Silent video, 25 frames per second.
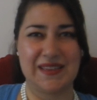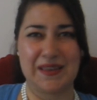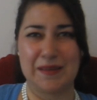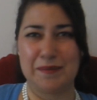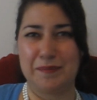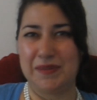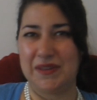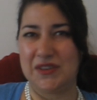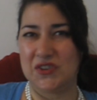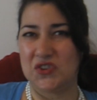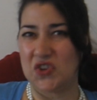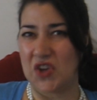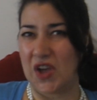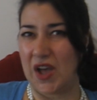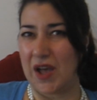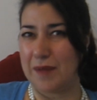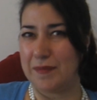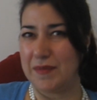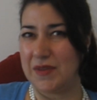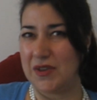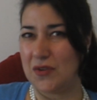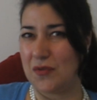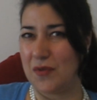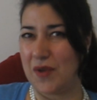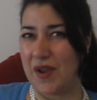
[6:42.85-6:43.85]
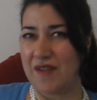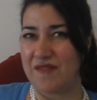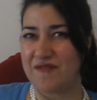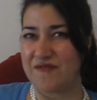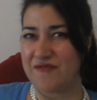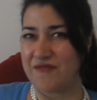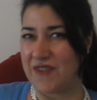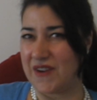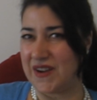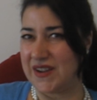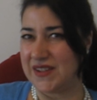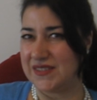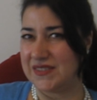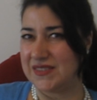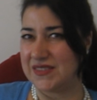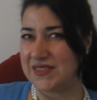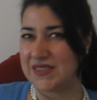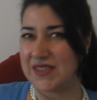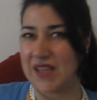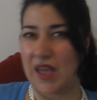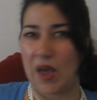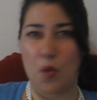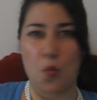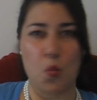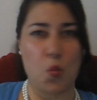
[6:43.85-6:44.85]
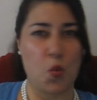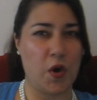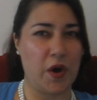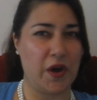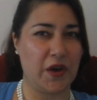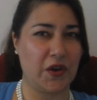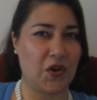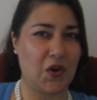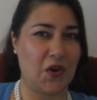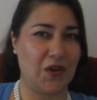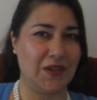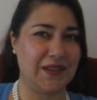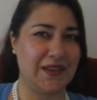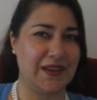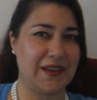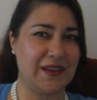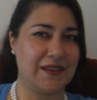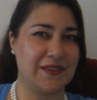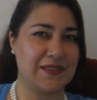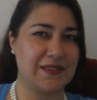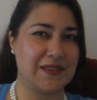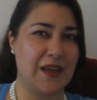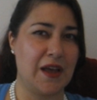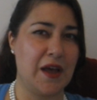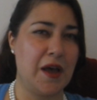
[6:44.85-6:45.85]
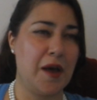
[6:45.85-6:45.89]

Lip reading: can be charming around friends and work colleagues,